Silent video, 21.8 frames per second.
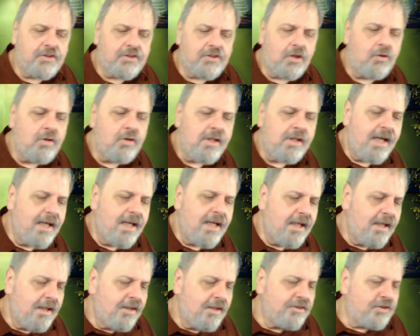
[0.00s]
So
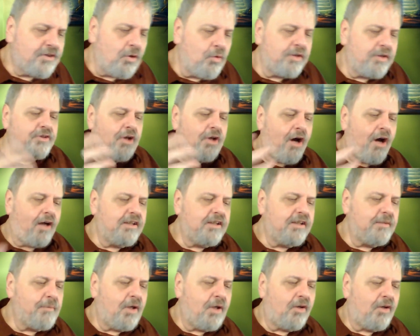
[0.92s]
so we're
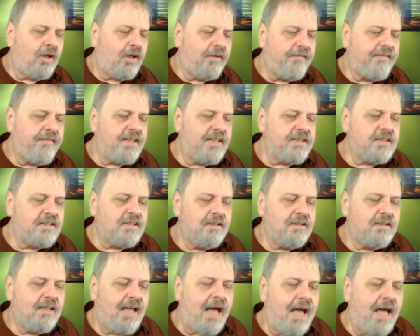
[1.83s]
talking about all of this.